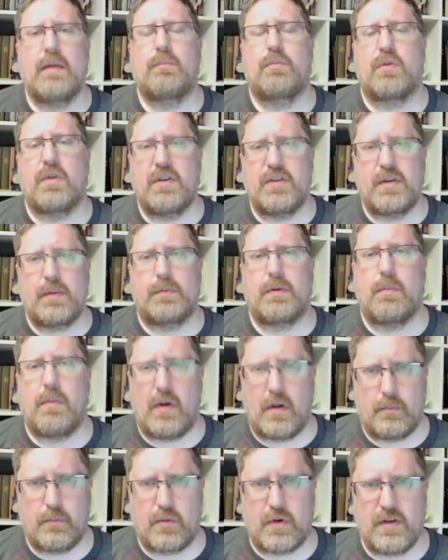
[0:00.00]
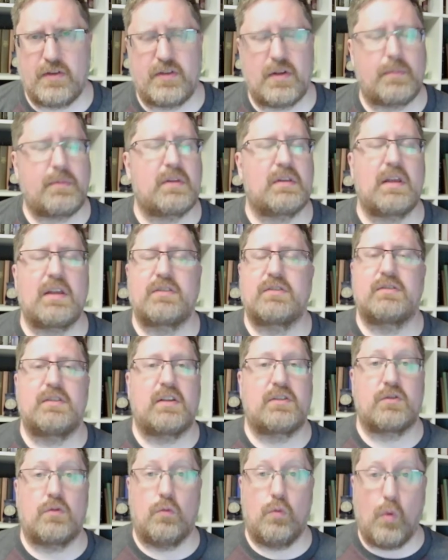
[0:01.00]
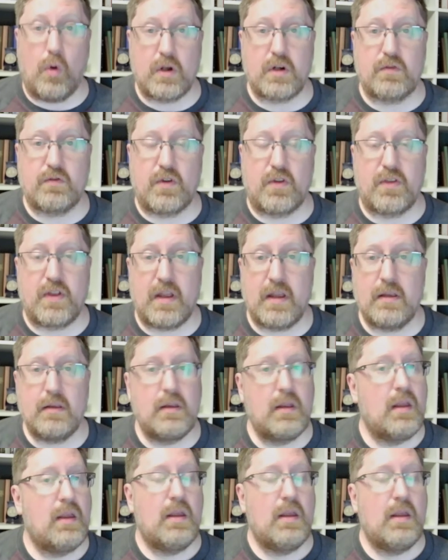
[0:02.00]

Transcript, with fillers: precept upon precept, and that's that's a wonderful thing